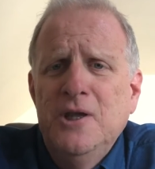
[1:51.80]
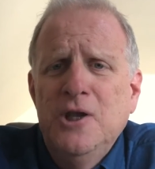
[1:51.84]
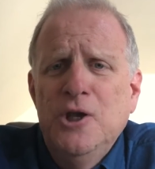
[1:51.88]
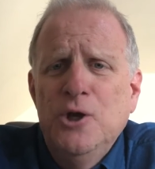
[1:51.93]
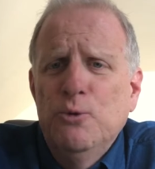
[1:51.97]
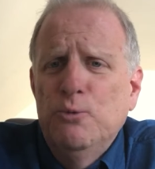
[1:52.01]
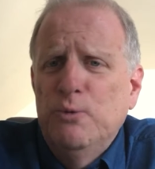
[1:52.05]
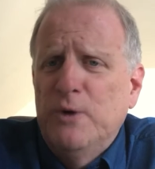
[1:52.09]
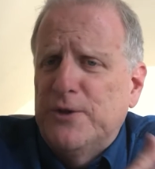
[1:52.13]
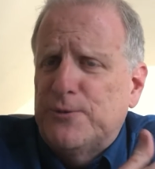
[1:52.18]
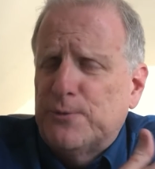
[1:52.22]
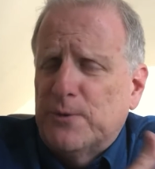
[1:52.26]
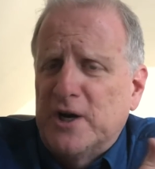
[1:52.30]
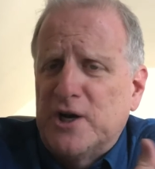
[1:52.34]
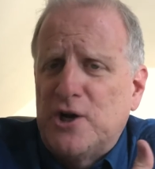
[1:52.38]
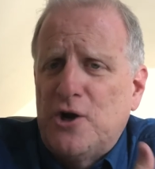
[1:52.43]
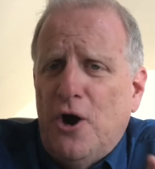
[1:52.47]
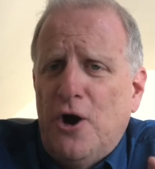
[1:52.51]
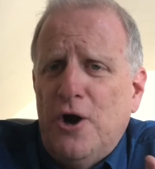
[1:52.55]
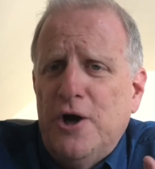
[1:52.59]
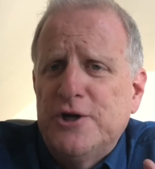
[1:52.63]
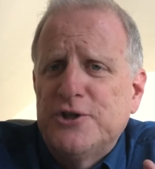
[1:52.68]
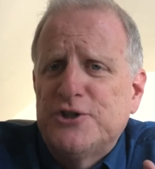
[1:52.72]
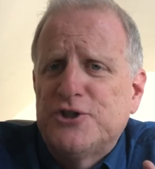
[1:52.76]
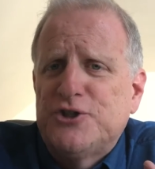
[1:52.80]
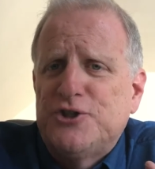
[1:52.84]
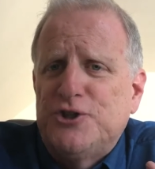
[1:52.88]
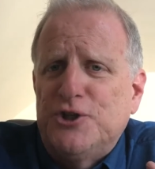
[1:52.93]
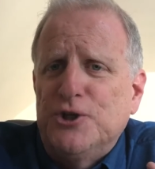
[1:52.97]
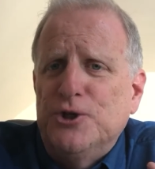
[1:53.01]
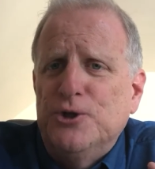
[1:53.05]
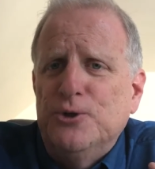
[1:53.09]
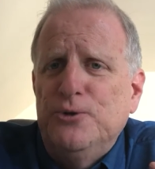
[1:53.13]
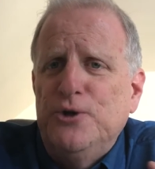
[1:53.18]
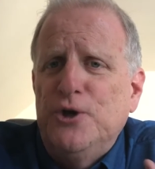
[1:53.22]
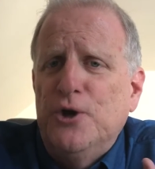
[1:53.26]
With regards
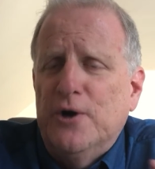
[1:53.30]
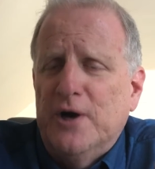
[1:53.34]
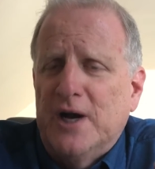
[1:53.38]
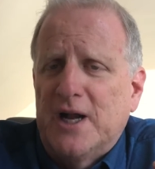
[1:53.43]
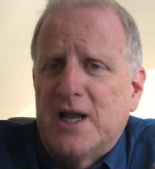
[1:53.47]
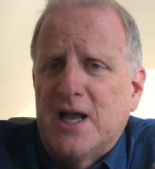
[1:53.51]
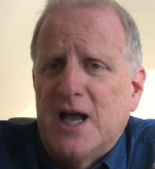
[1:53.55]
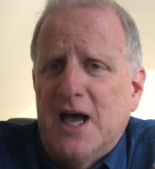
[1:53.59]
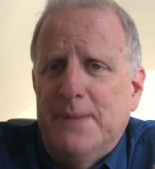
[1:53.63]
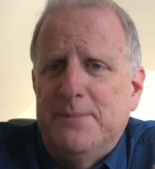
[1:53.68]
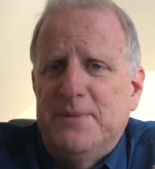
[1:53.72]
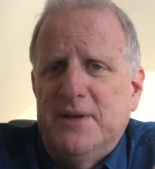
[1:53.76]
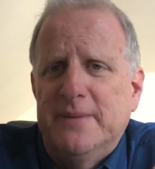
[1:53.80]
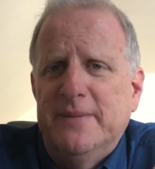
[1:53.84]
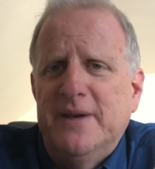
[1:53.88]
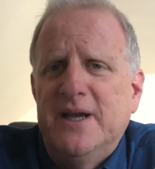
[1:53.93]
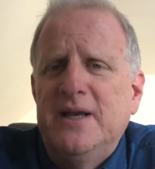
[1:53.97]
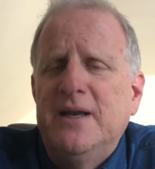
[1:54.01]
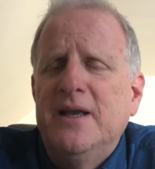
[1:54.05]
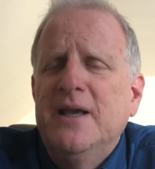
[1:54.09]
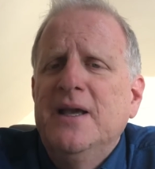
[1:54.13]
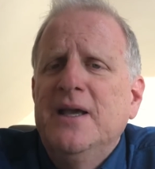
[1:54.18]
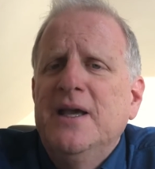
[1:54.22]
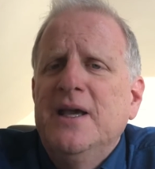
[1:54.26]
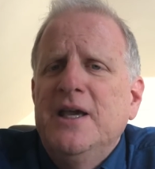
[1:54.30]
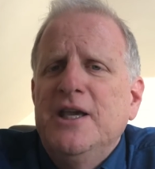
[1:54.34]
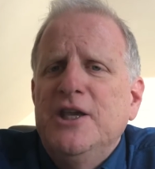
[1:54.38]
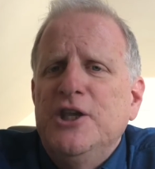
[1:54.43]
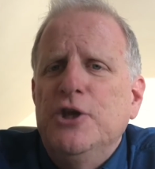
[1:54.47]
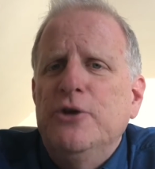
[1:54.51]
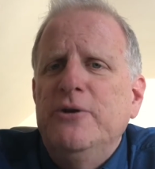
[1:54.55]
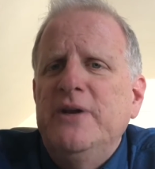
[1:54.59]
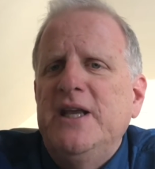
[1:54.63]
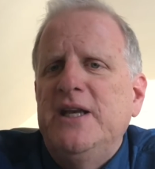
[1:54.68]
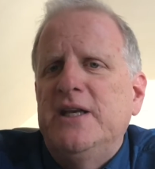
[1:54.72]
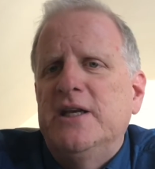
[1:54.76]
to your accompaniment,
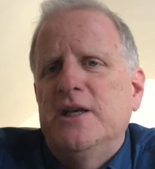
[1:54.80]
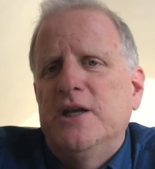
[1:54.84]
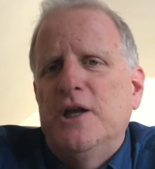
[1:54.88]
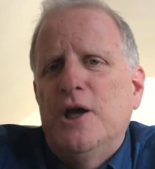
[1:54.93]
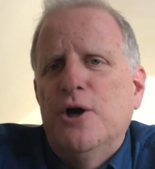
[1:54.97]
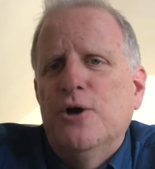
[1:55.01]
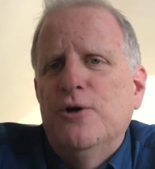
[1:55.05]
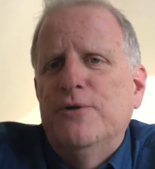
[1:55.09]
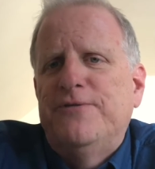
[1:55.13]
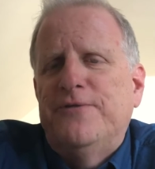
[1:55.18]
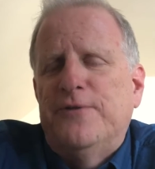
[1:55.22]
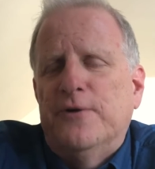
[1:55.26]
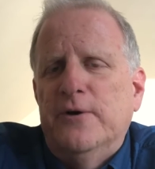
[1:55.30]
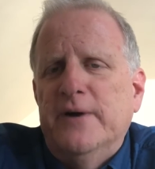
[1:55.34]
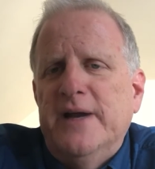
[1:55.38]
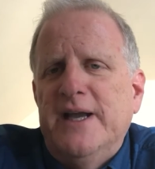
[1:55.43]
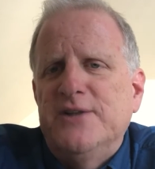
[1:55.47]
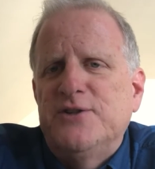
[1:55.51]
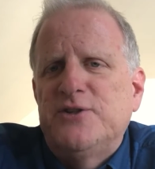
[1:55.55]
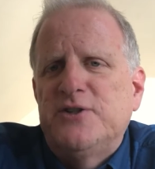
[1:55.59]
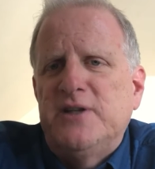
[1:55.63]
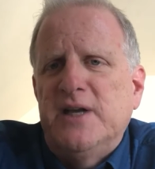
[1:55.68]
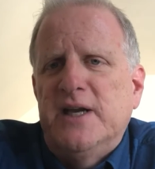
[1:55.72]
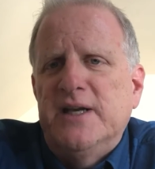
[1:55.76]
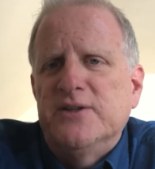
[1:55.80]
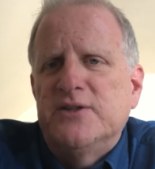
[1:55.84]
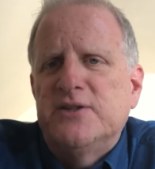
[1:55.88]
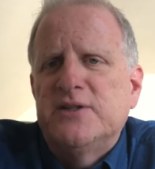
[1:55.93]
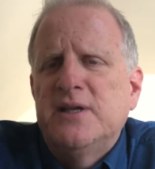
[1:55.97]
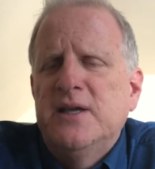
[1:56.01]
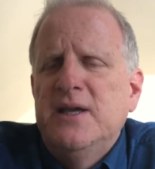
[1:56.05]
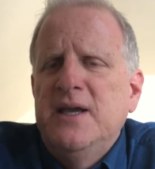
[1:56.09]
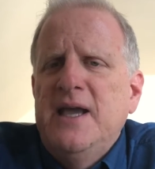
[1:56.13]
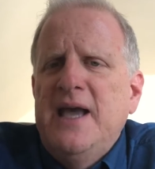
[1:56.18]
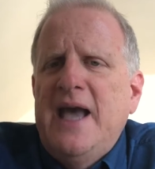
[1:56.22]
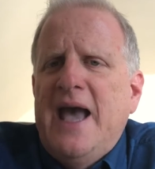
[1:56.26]
you need to know, for instance,
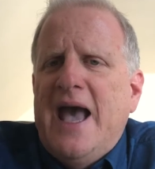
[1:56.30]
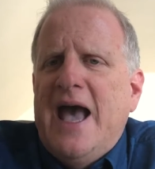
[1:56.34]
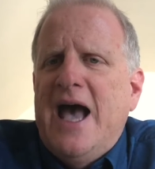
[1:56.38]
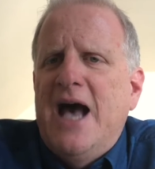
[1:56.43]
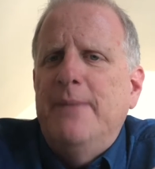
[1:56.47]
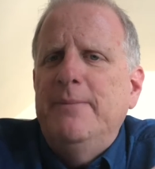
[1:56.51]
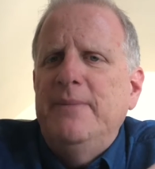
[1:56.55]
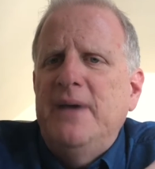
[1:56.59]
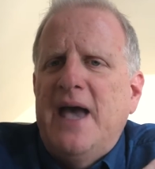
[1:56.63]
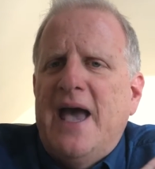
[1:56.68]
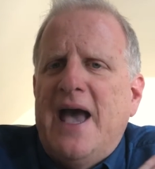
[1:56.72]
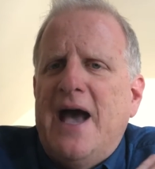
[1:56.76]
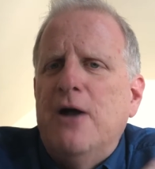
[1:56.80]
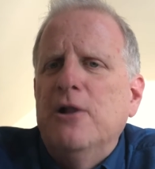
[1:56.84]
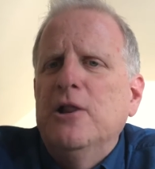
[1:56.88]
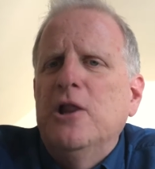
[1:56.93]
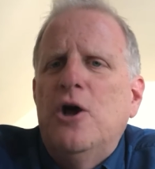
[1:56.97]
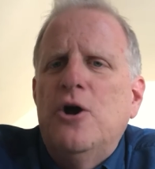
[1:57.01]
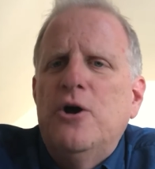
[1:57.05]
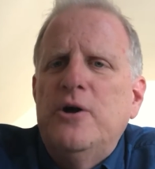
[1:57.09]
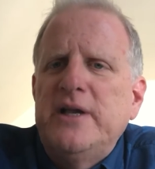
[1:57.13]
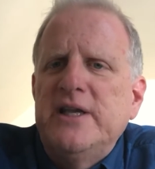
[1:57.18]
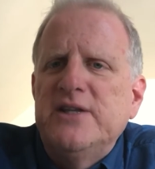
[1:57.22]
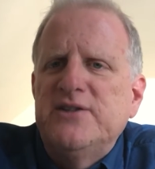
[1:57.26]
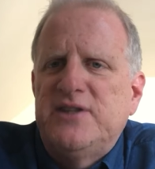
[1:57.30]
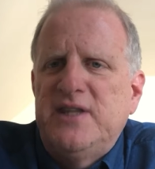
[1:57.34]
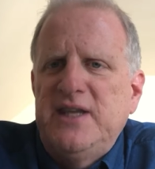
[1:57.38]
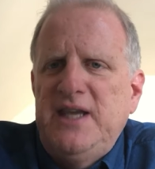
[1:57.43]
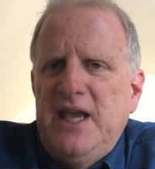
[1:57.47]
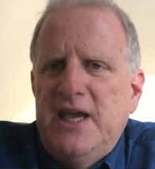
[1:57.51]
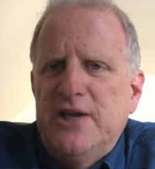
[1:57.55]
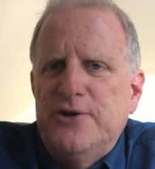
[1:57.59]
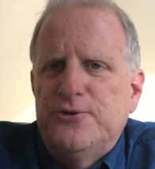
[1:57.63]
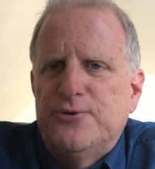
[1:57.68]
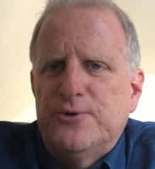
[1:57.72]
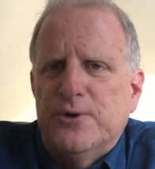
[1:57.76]
how long is the
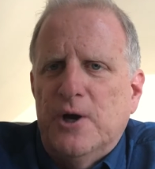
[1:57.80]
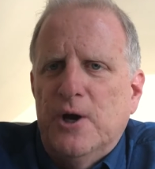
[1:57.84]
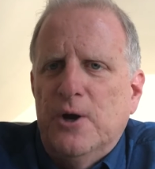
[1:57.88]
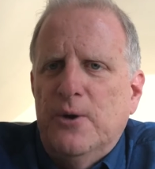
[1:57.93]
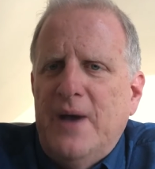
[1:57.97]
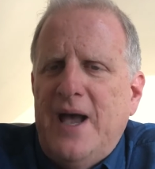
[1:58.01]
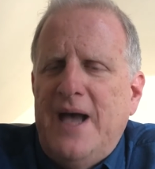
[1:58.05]
intro?